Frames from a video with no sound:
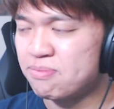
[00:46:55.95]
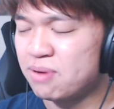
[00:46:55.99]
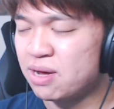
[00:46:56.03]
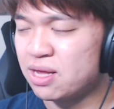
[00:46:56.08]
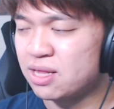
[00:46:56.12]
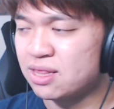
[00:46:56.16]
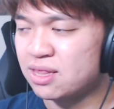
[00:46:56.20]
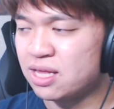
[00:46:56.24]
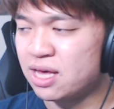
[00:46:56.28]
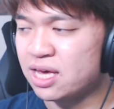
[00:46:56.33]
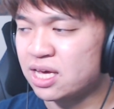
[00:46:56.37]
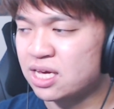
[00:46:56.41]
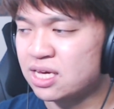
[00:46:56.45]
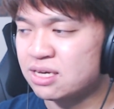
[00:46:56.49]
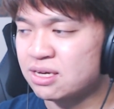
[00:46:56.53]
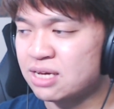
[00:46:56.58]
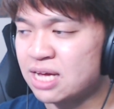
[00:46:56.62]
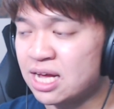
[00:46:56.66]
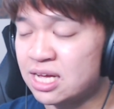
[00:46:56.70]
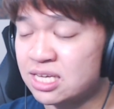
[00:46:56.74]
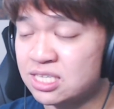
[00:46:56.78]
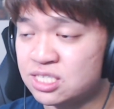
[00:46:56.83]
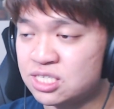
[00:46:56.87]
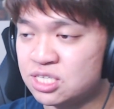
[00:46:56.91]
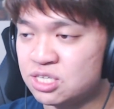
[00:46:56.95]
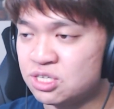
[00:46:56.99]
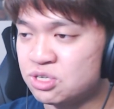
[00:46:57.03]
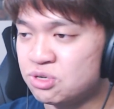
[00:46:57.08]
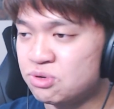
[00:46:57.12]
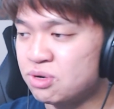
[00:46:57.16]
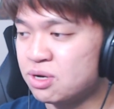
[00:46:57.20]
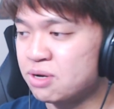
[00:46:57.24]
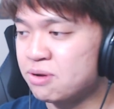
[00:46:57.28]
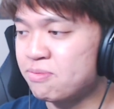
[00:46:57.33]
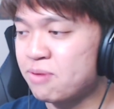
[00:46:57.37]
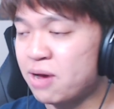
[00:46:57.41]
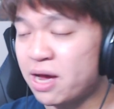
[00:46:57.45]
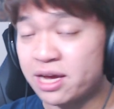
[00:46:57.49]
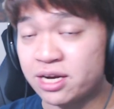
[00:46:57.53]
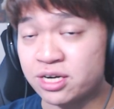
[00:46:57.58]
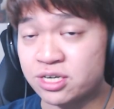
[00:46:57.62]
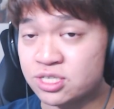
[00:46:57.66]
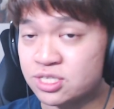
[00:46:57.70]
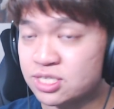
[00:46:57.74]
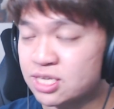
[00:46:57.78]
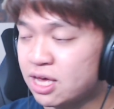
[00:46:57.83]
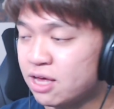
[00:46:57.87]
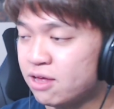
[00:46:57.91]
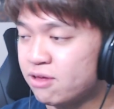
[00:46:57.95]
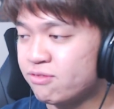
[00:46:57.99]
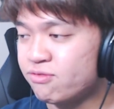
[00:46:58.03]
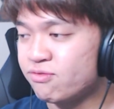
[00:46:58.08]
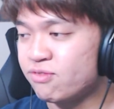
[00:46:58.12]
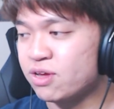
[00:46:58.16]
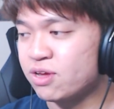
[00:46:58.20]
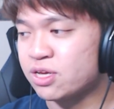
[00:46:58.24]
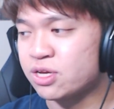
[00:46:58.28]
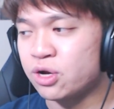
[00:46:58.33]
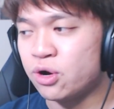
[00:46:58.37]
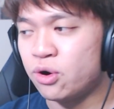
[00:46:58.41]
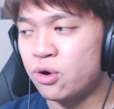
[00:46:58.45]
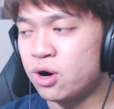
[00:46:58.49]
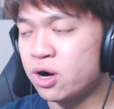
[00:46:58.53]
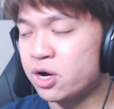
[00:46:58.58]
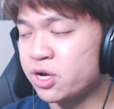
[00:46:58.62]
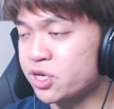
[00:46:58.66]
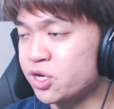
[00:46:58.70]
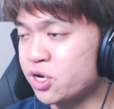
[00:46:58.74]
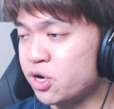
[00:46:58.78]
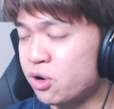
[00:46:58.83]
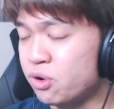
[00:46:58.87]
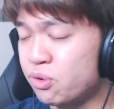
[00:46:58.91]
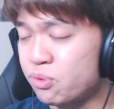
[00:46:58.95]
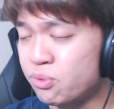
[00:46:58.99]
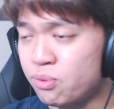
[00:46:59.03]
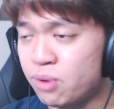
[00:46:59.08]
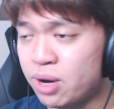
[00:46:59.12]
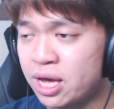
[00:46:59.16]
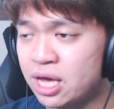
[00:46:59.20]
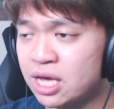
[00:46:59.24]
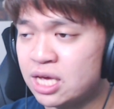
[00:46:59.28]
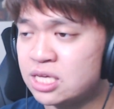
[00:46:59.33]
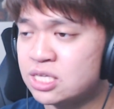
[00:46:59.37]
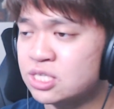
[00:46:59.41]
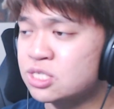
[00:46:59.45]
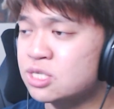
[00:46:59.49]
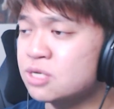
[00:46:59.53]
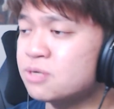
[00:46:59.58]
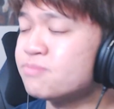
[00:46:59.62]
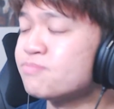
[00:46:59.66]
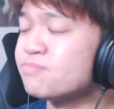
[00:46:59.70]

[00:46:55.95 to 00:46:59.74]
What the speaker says: But like, as you do it by yourself and go on your own ways,